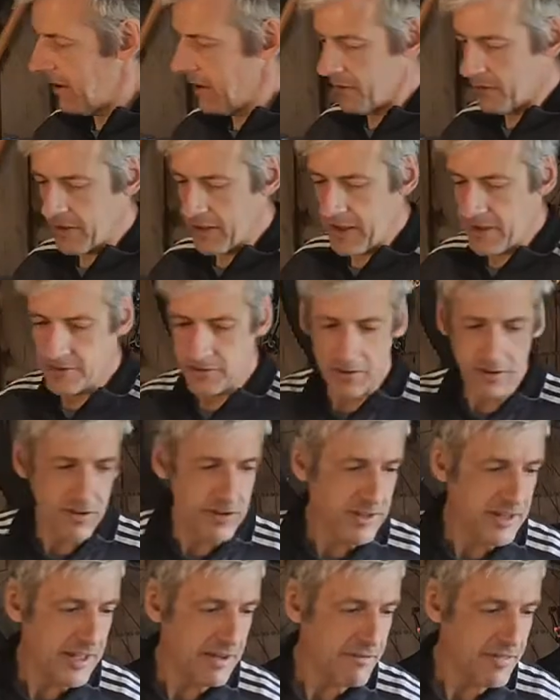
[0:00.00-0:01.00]
Okay, so I'm
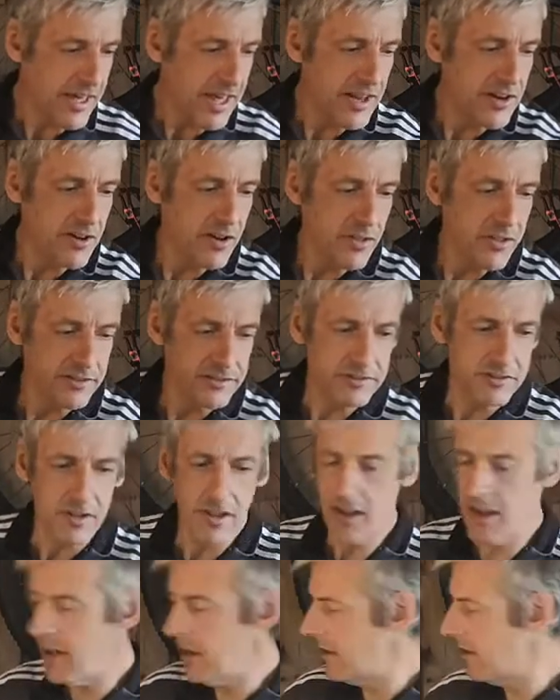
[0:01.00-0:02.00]
going to give that another
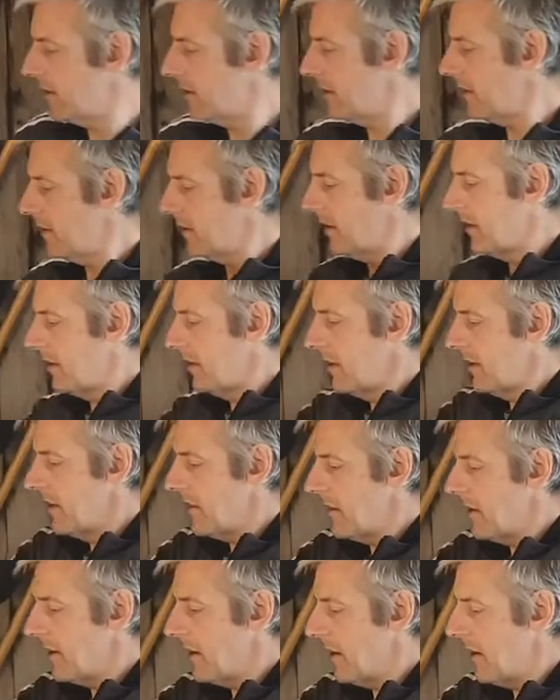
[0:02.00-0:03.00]
stir.
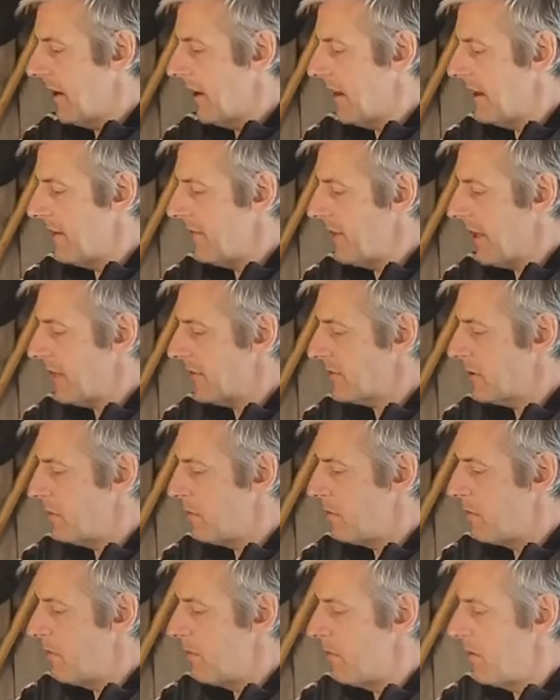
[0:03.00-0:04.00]
I'm going to leave that to
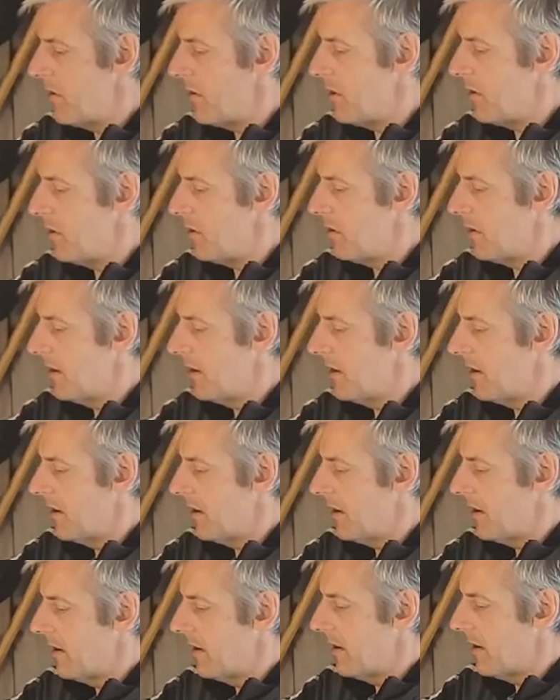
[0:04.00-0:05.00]
brew
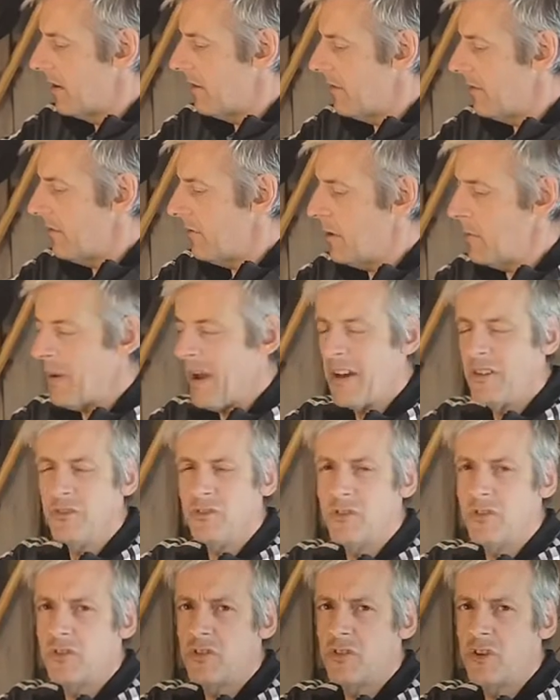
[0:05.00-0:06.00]
for about
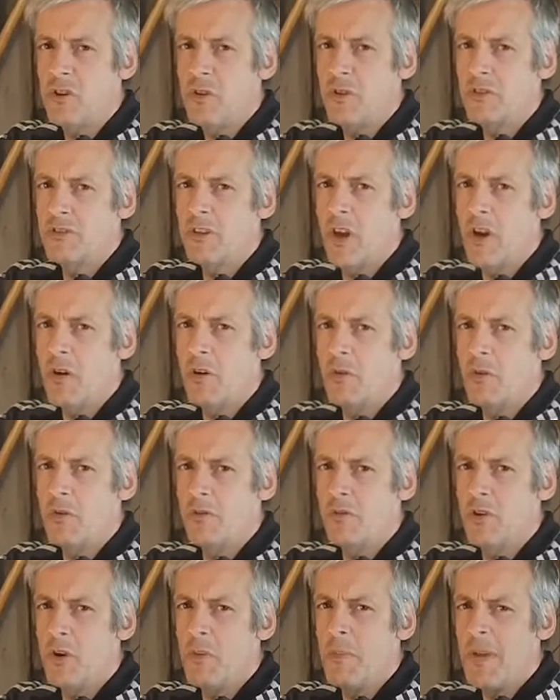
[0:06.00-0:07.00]
2
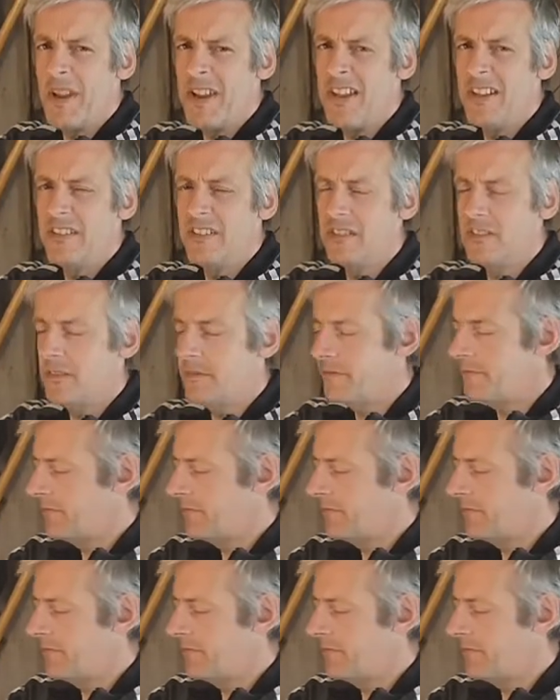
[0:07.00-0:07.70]
minutes.